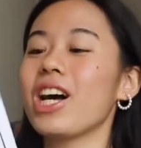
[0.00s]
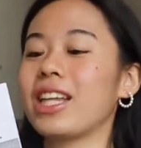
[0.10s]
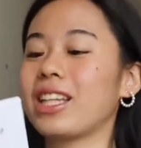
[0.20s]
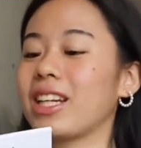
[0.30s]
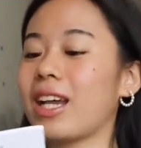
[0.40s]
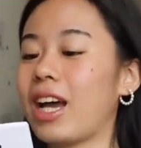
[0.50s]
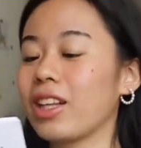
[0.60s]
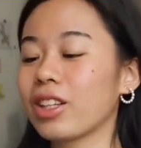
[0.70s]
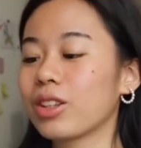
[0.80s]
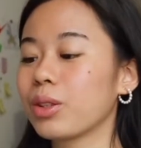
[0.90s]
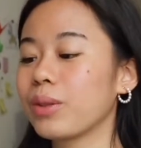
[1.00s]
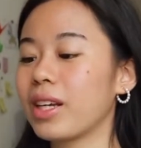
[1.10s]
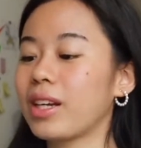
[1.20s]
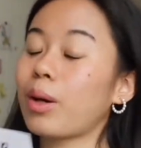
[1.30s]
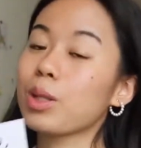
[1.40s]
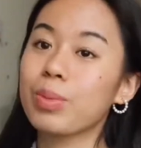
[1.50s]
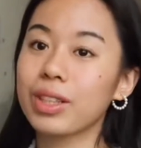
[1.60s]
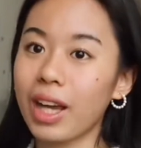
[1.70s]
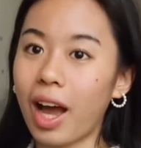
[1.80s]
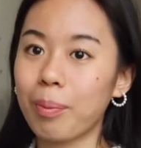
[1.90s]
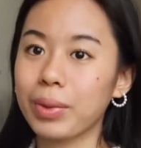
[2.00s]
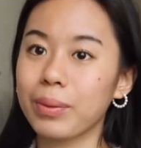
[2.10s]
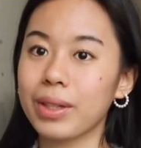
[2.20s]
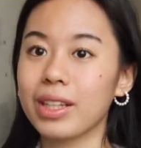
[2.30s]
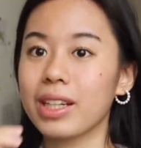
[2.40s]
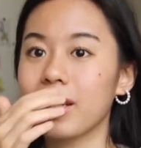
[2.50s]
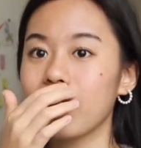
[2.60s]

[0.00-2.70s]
And then I looked through it and I was pretty happy with it.